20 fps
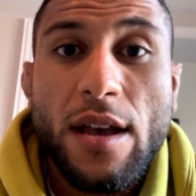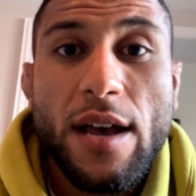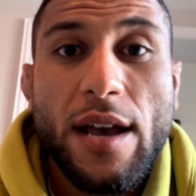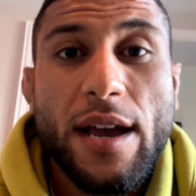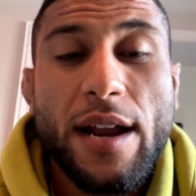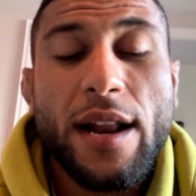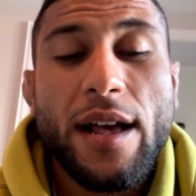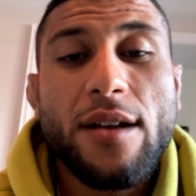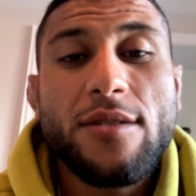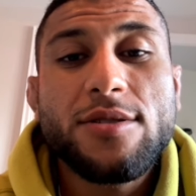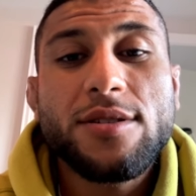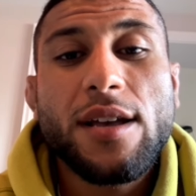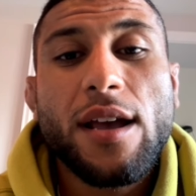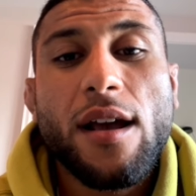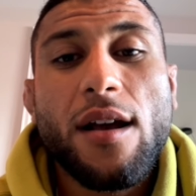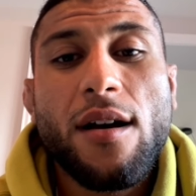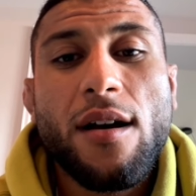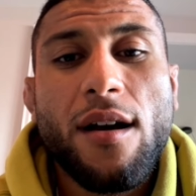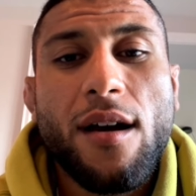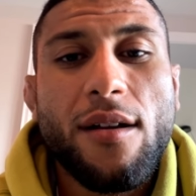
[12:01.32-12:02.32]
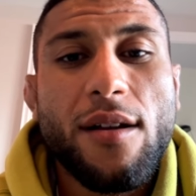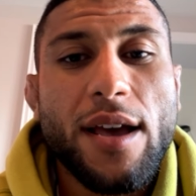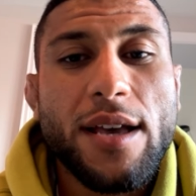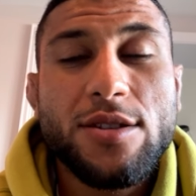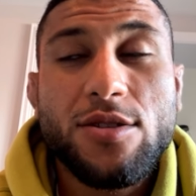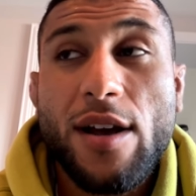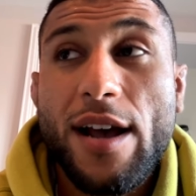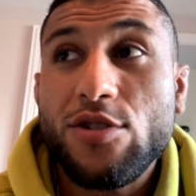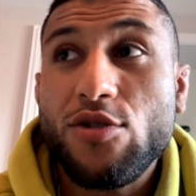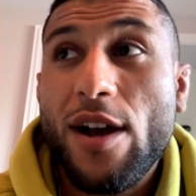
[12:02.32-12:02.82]
And I was like, all right,
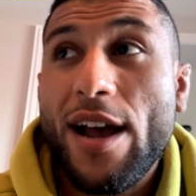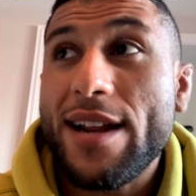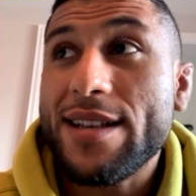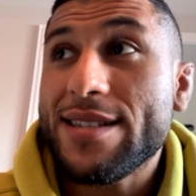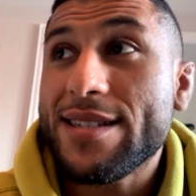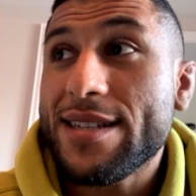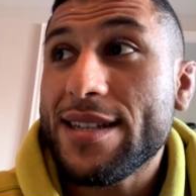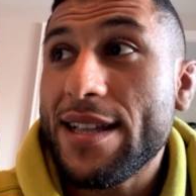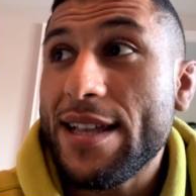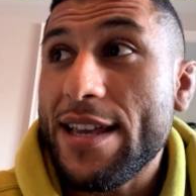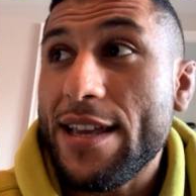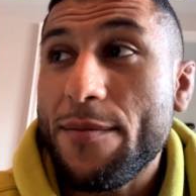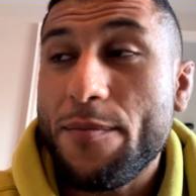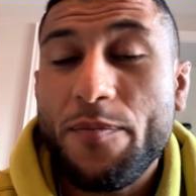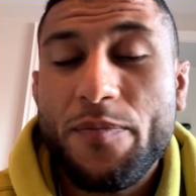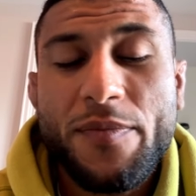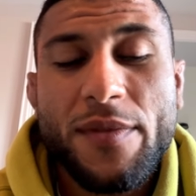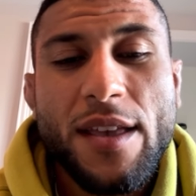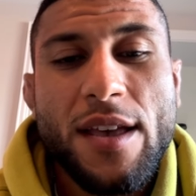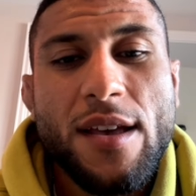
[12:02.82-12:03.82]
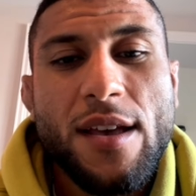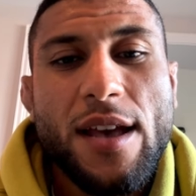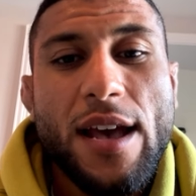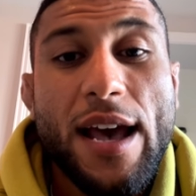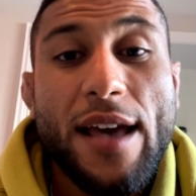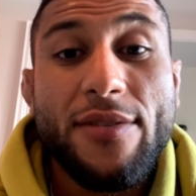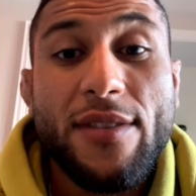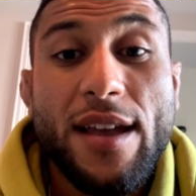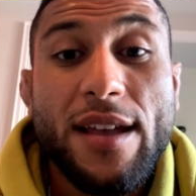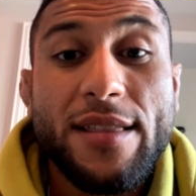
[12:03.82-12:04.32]
so I try to sleep.
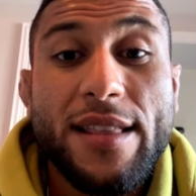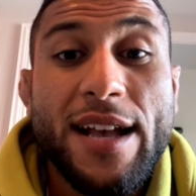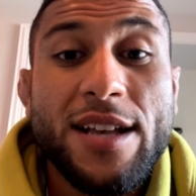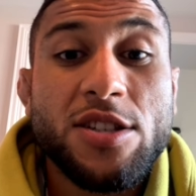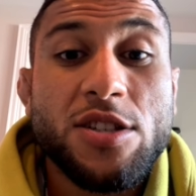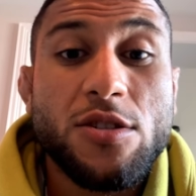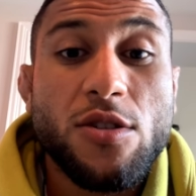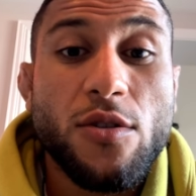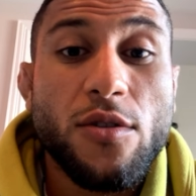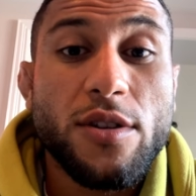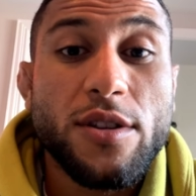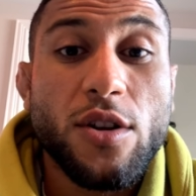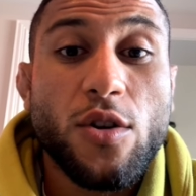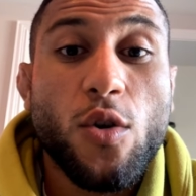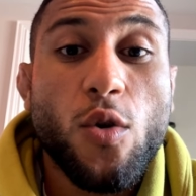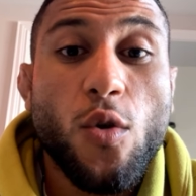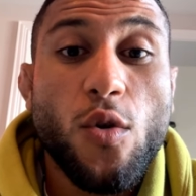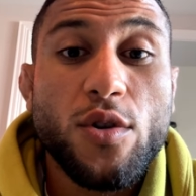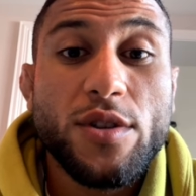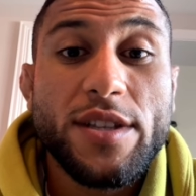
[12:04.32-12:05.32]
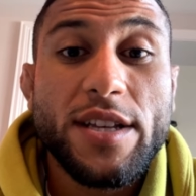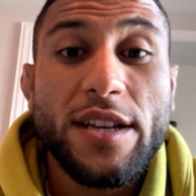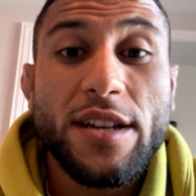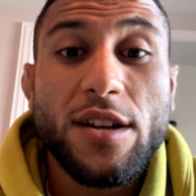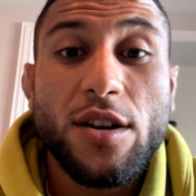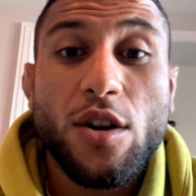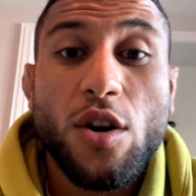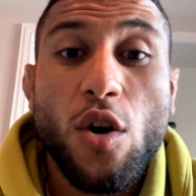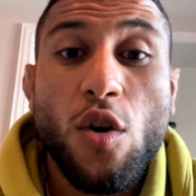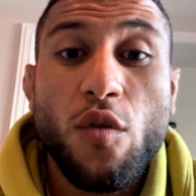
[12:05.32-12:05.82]
And then that's during the quarantine
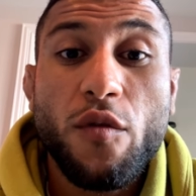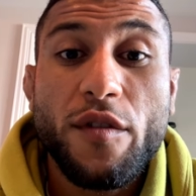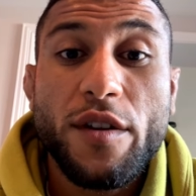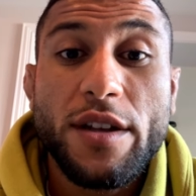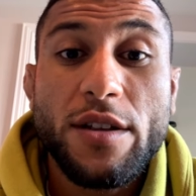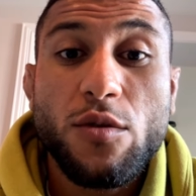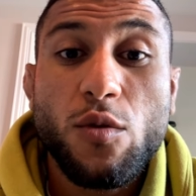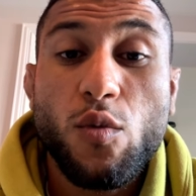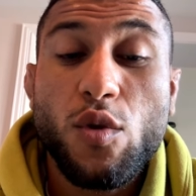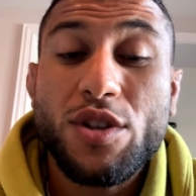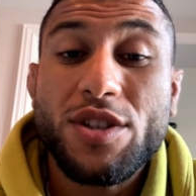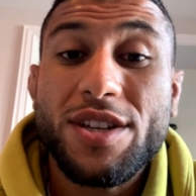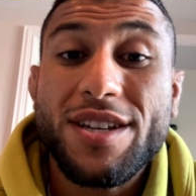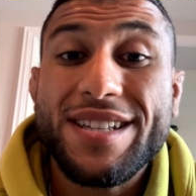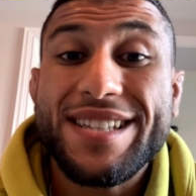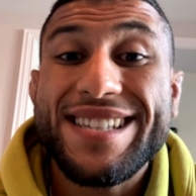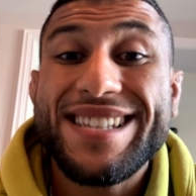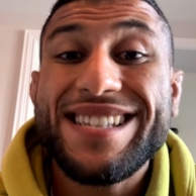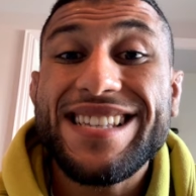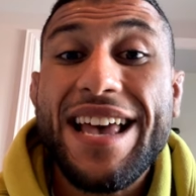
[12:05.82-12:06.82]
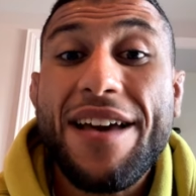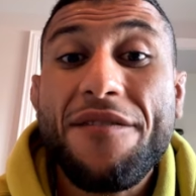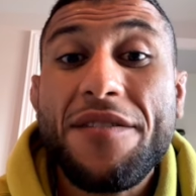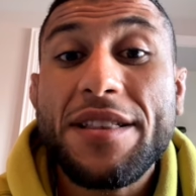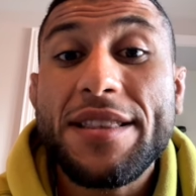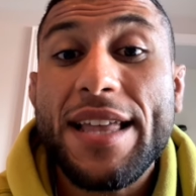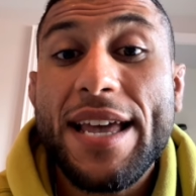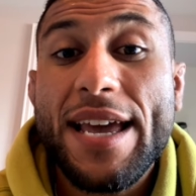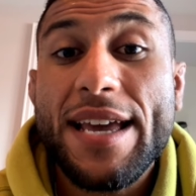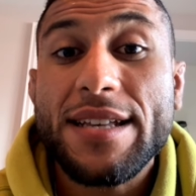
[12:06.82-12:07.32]
and COVID, which is seven
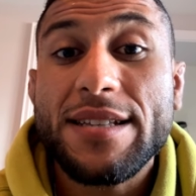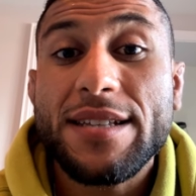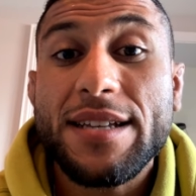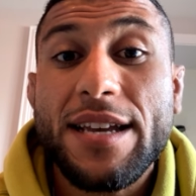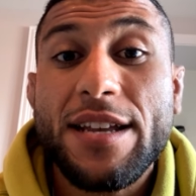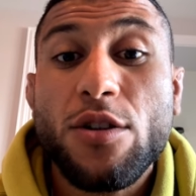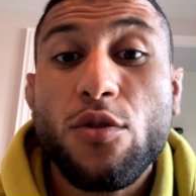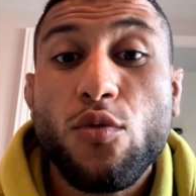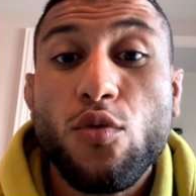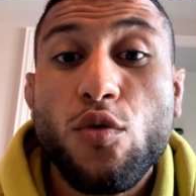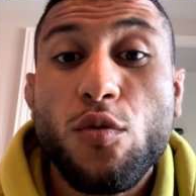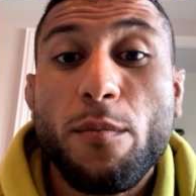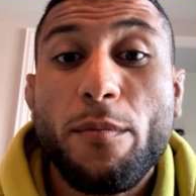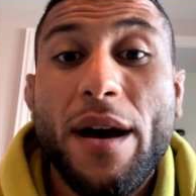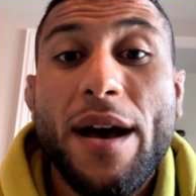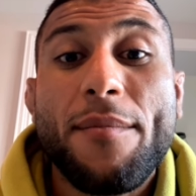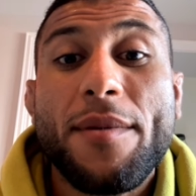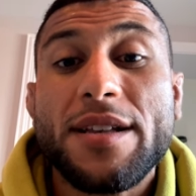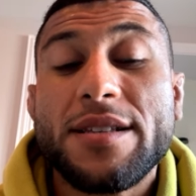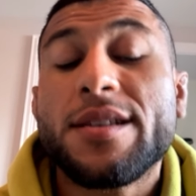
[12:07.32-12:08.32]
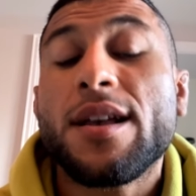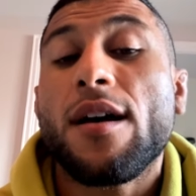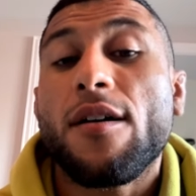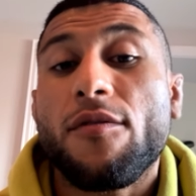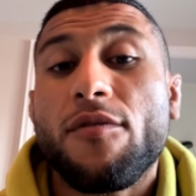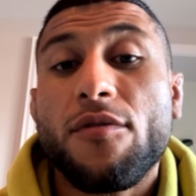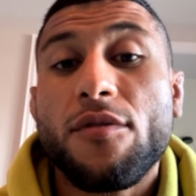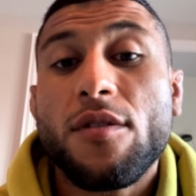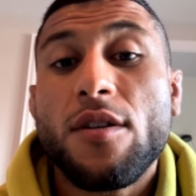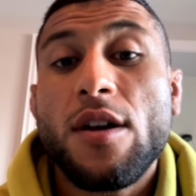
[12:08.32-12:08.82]
days in a room by
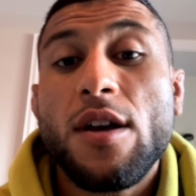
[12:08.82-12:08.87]
myself.